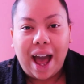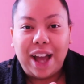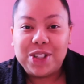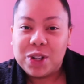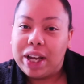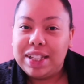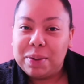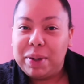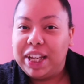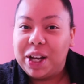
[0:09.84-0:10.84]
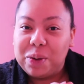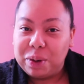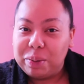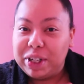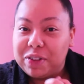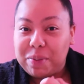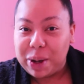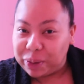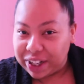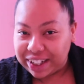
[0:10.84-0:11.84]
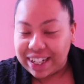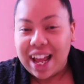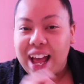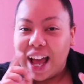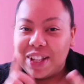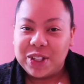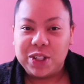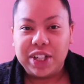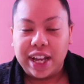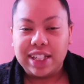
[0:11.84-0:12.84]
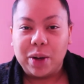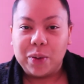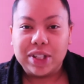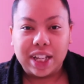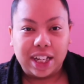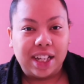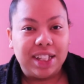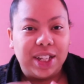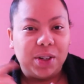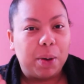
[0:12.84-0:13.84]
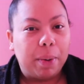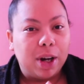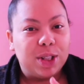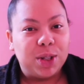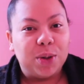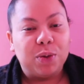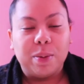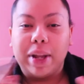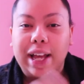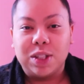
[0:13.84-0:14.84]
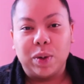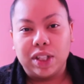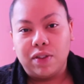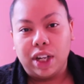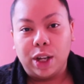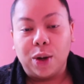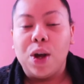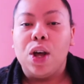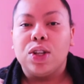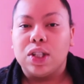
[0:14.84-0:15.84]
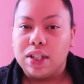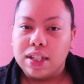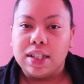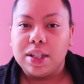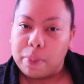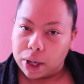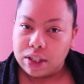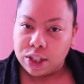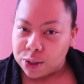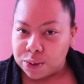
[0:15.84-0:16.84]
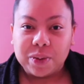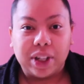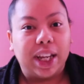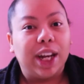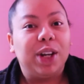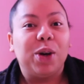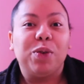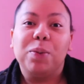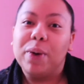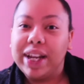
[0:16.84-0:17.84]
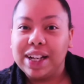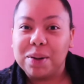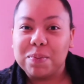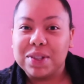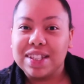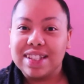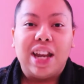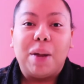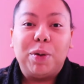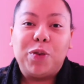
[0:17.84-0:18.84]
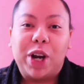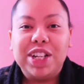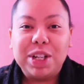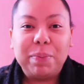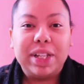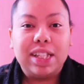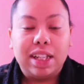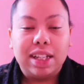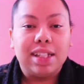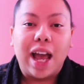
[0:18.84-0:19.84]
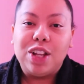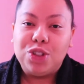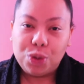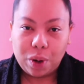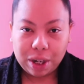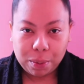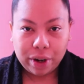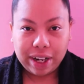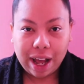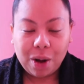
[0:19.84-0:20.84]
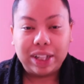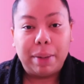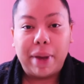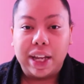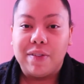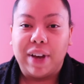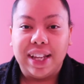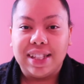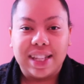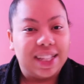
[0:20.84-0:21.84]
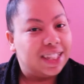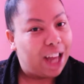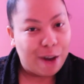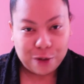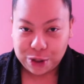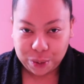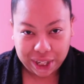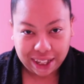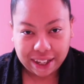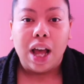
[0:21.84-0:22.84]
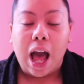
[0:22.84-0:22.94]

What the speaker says: I tried to be a woman of my word. I told you guys I was gonna continue a part 2 from last week's video. So this is the part 2, getting over breakups. Now before I jump into this, I do want to point out that my advice is not for the weak.